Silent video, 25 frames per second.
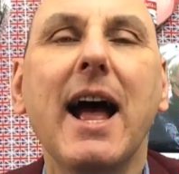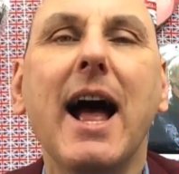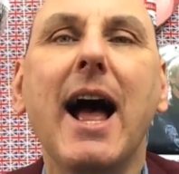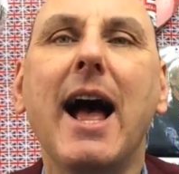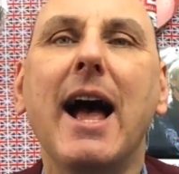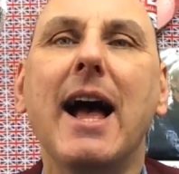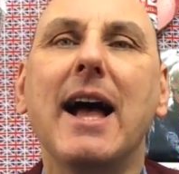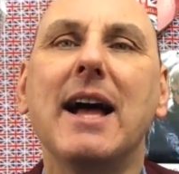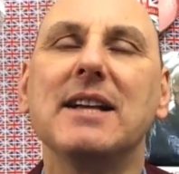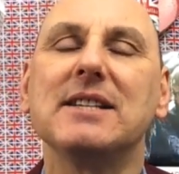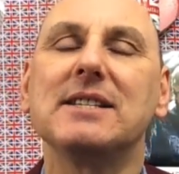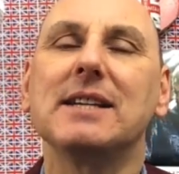
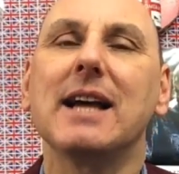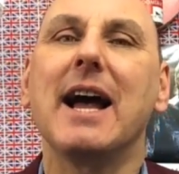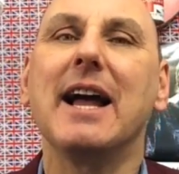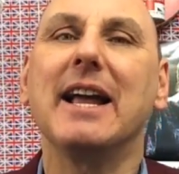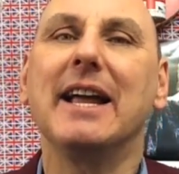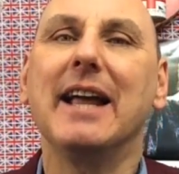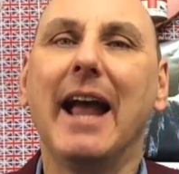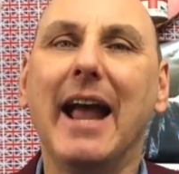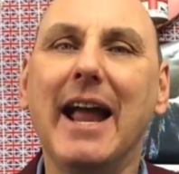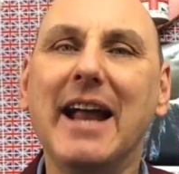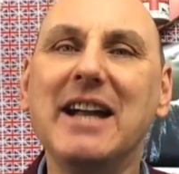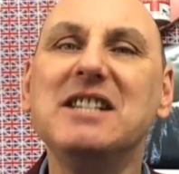as
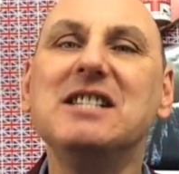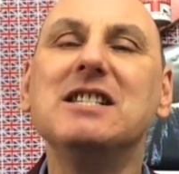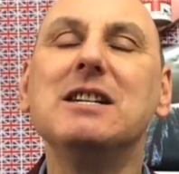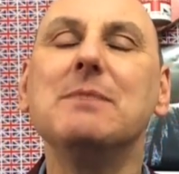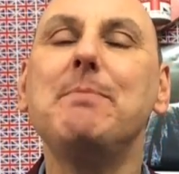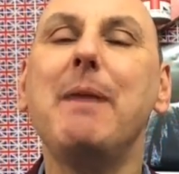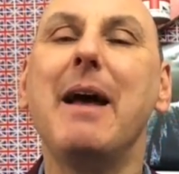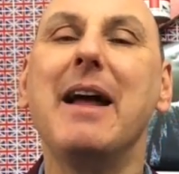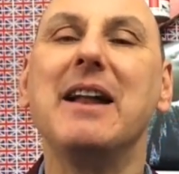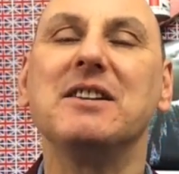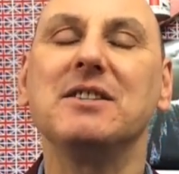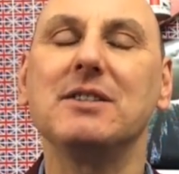a
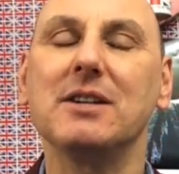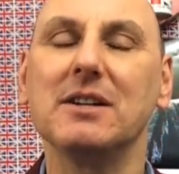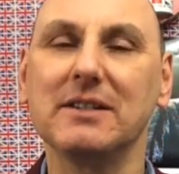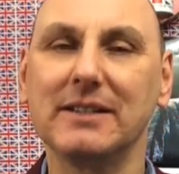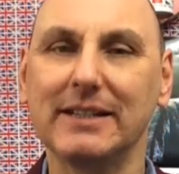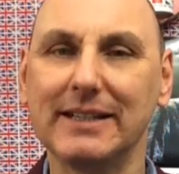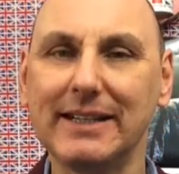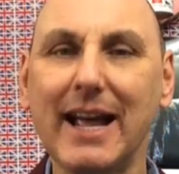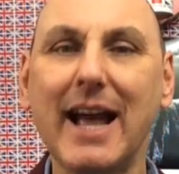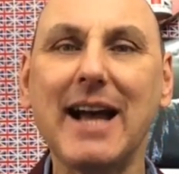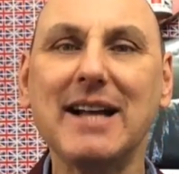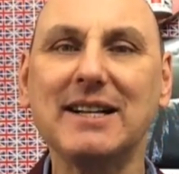
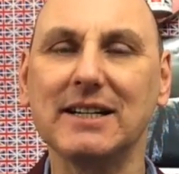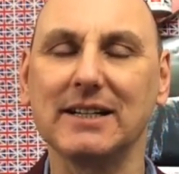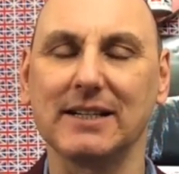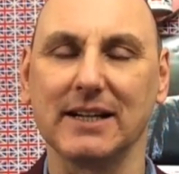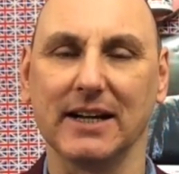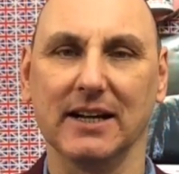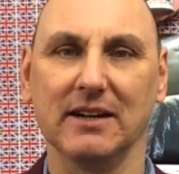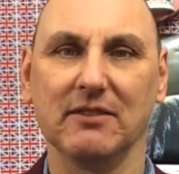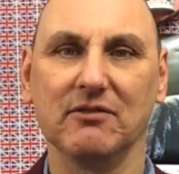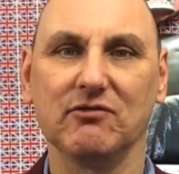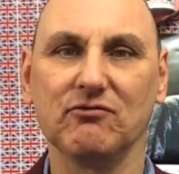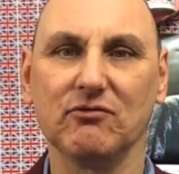independent
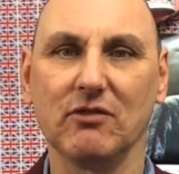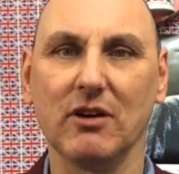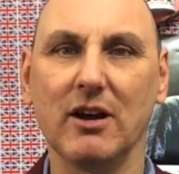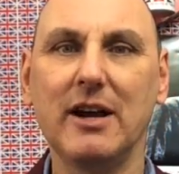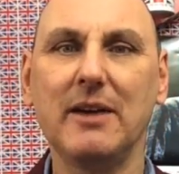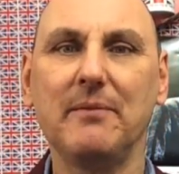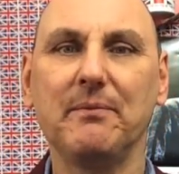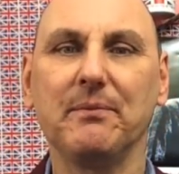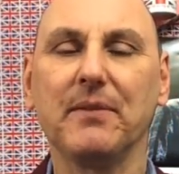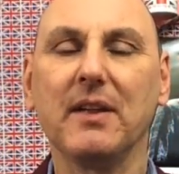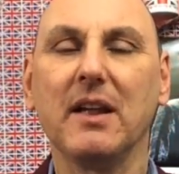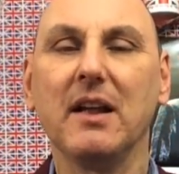candidate,
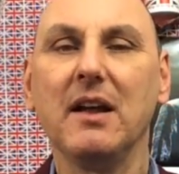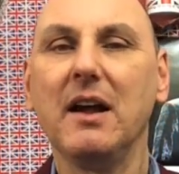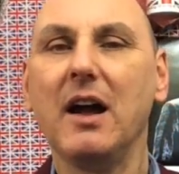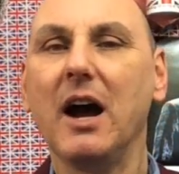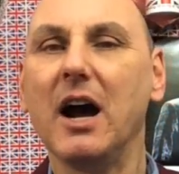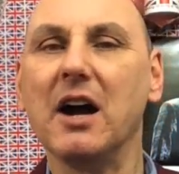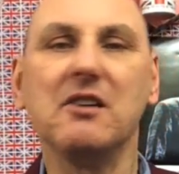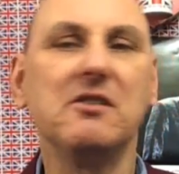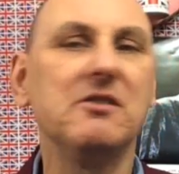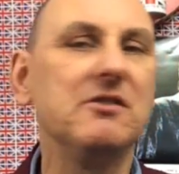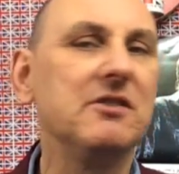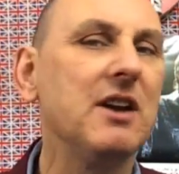right?
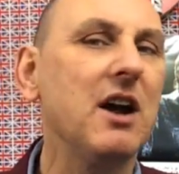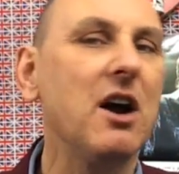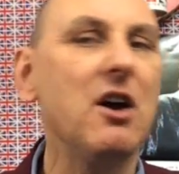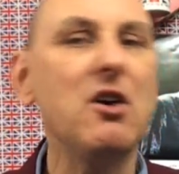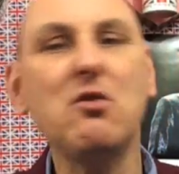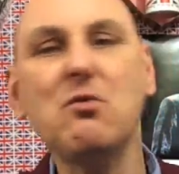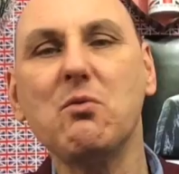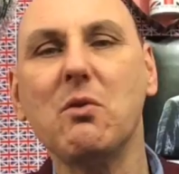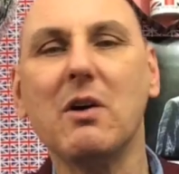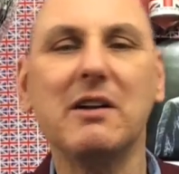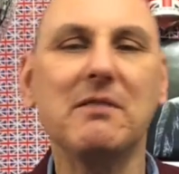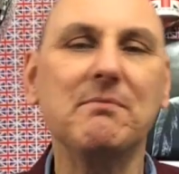and
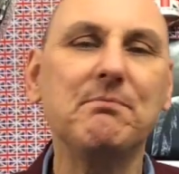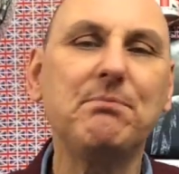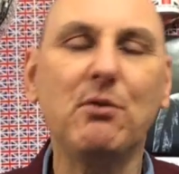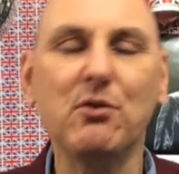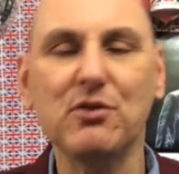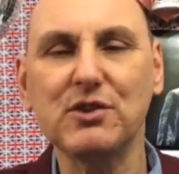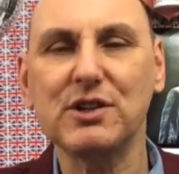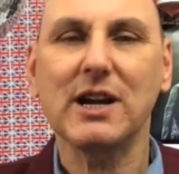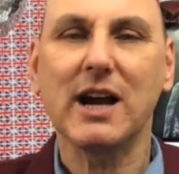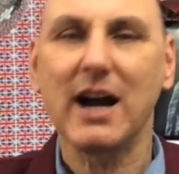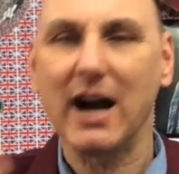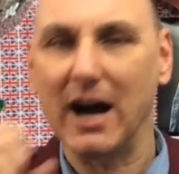no one
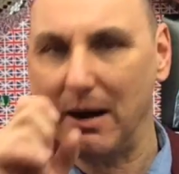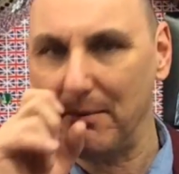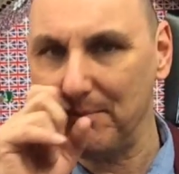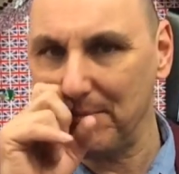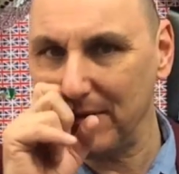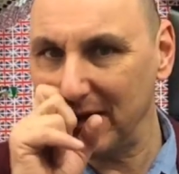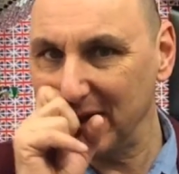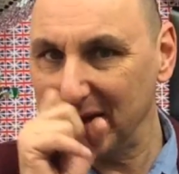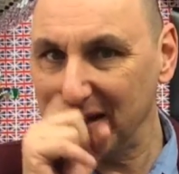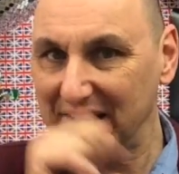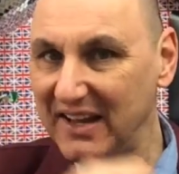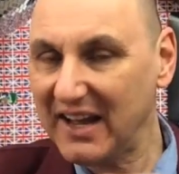put up
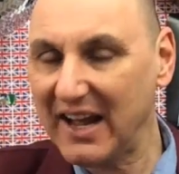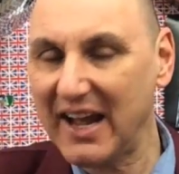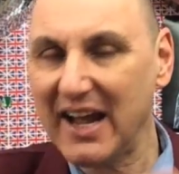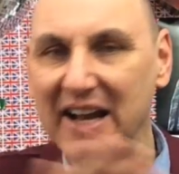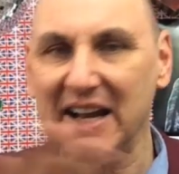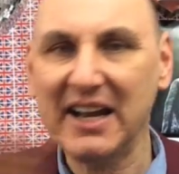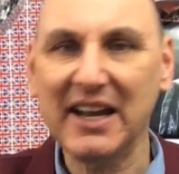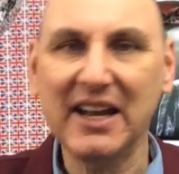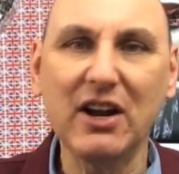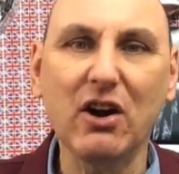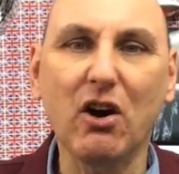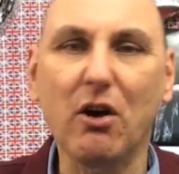
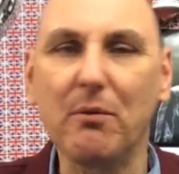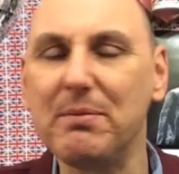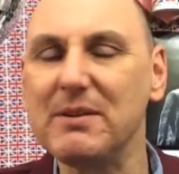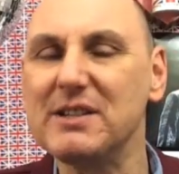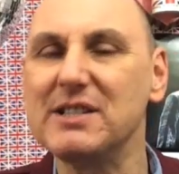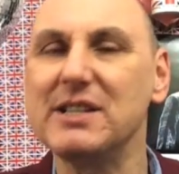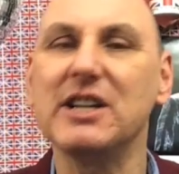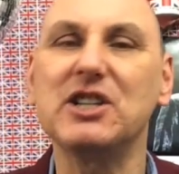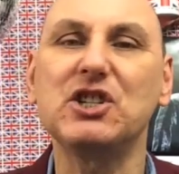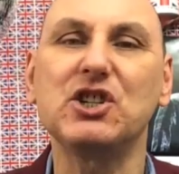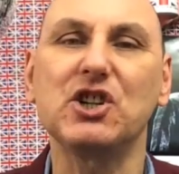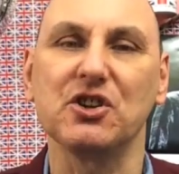any
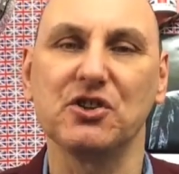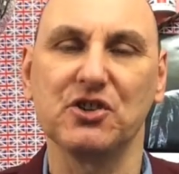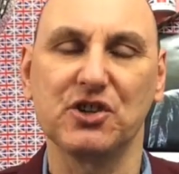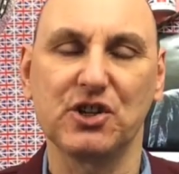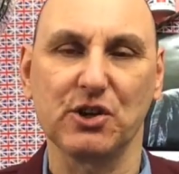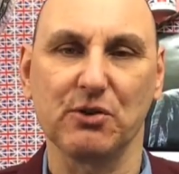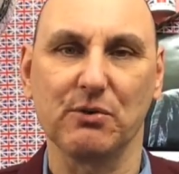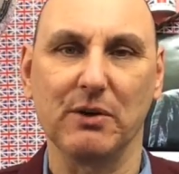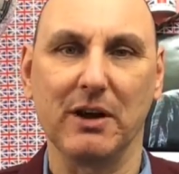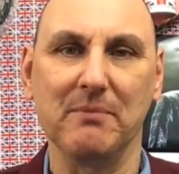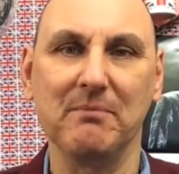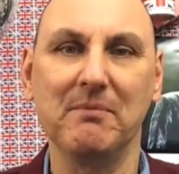opposition
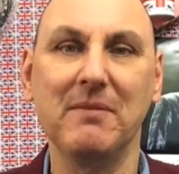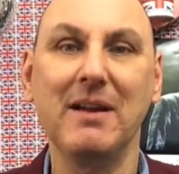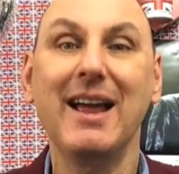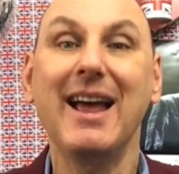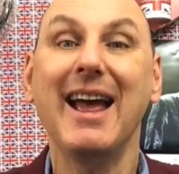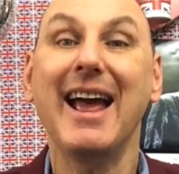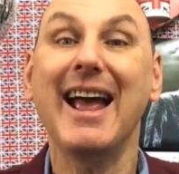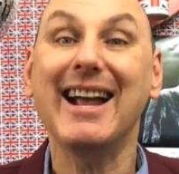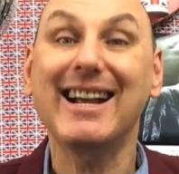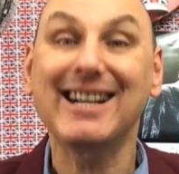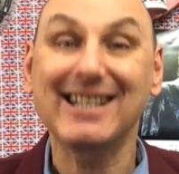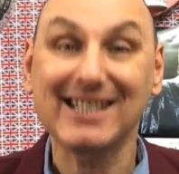to him
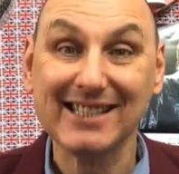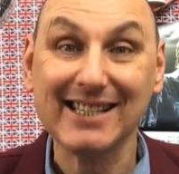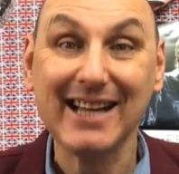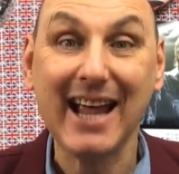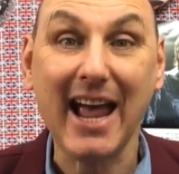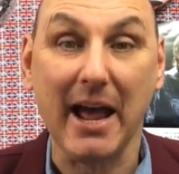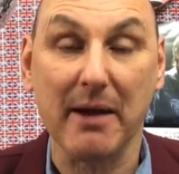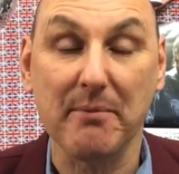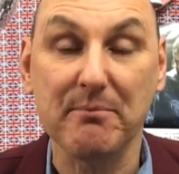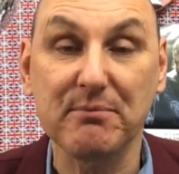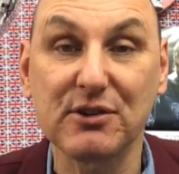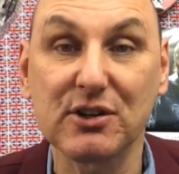
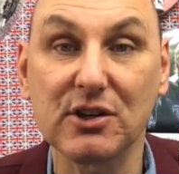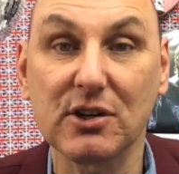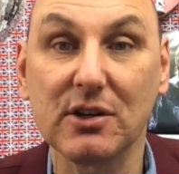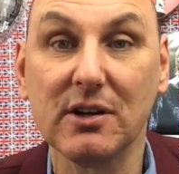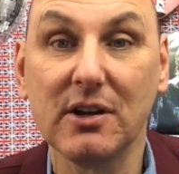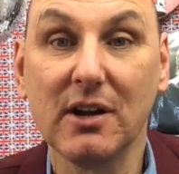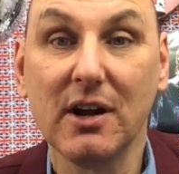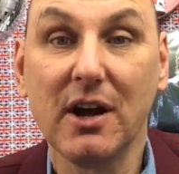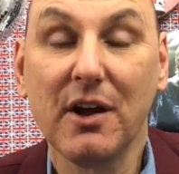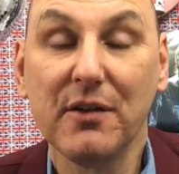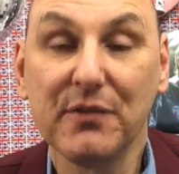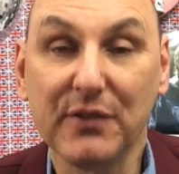except
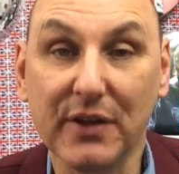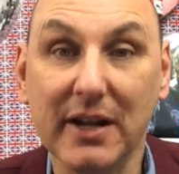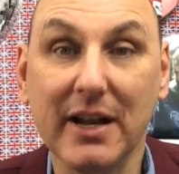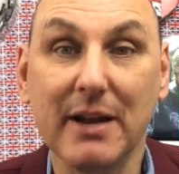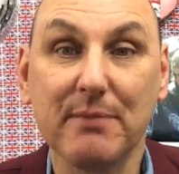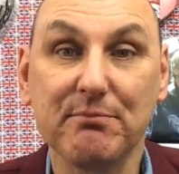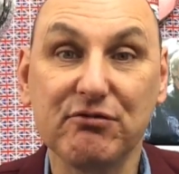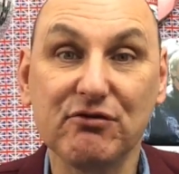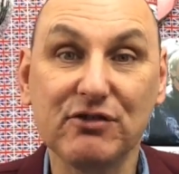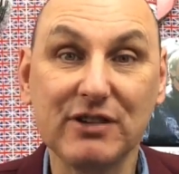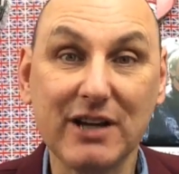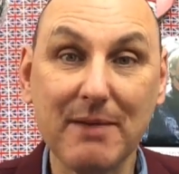the
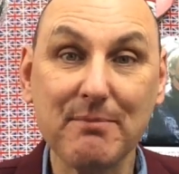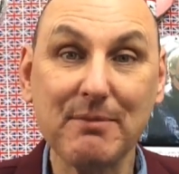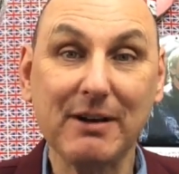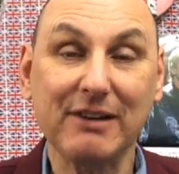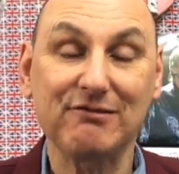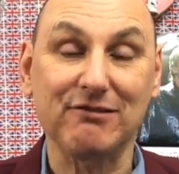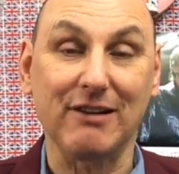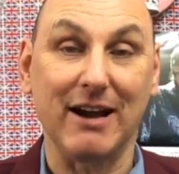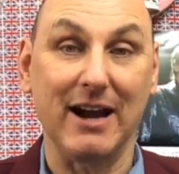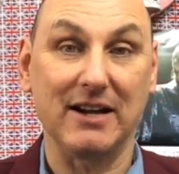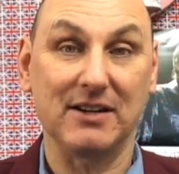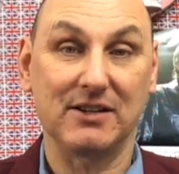Liberal
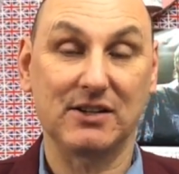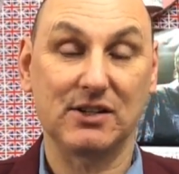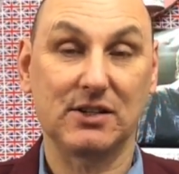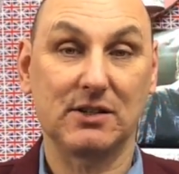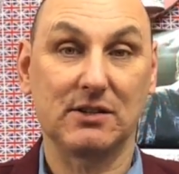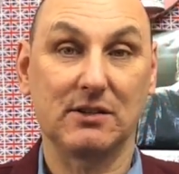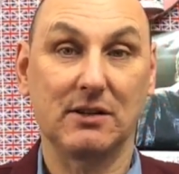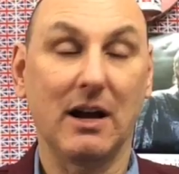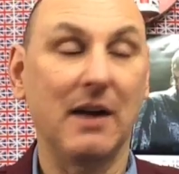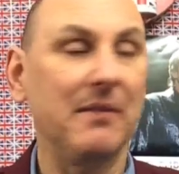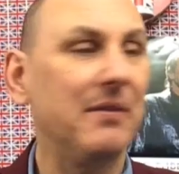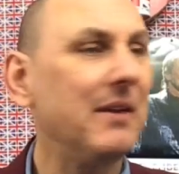
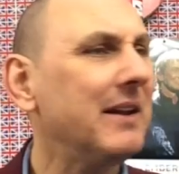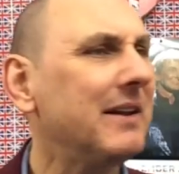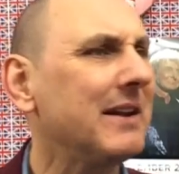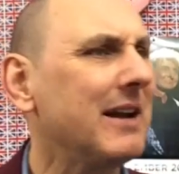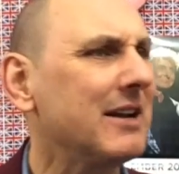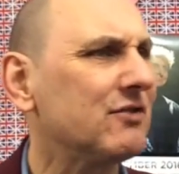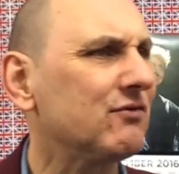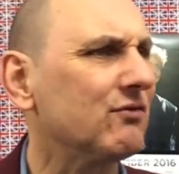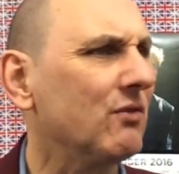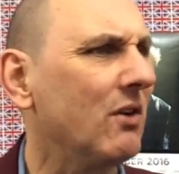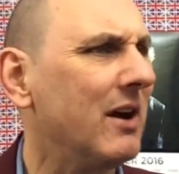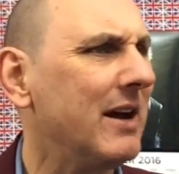Democrats. I think
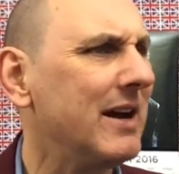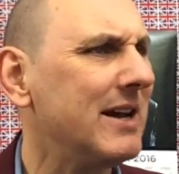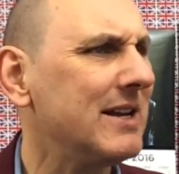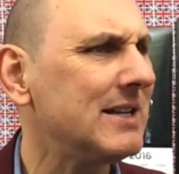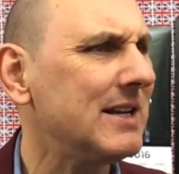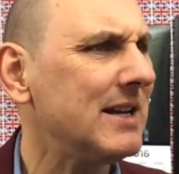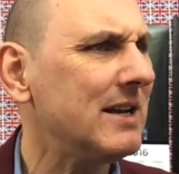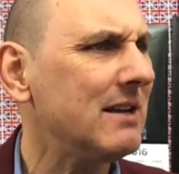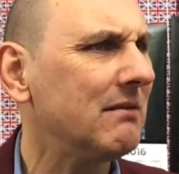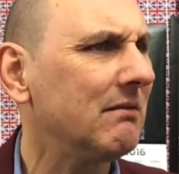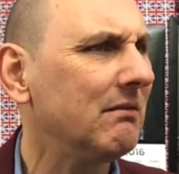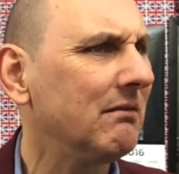that's right, is
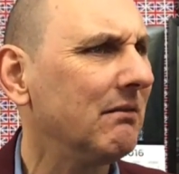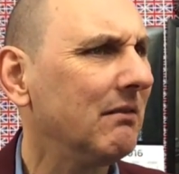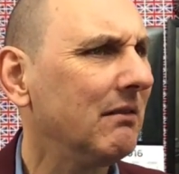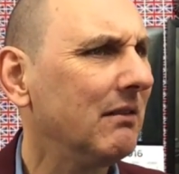it?